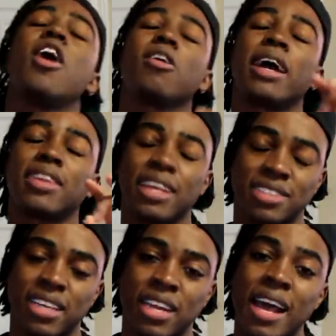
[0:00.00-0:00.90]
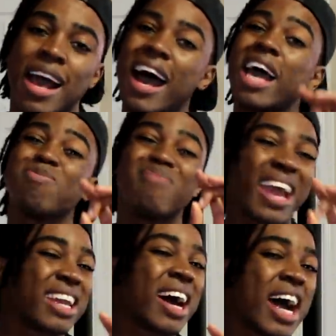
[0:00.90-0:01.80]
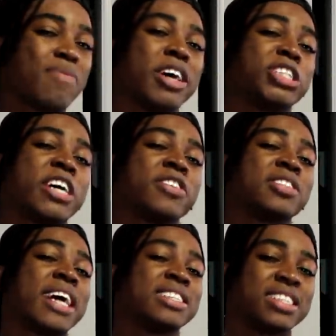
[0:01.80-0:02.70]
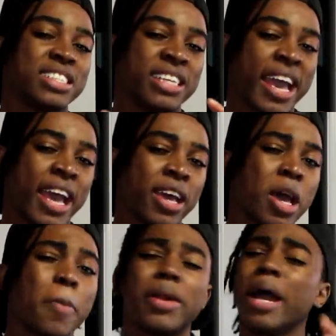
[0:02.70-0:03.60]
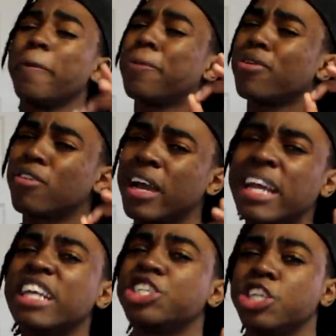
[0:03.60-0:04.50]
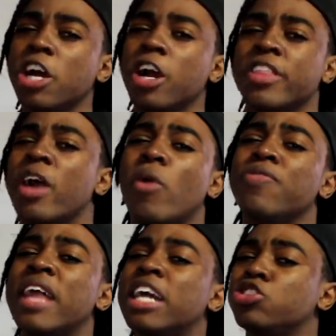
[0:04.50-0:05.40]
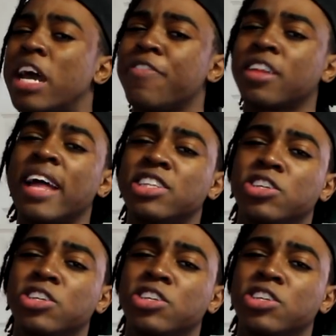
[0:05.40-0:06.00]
All right, listen, I may not have my driver's license yet, but I'm pretty sure that when that traffic light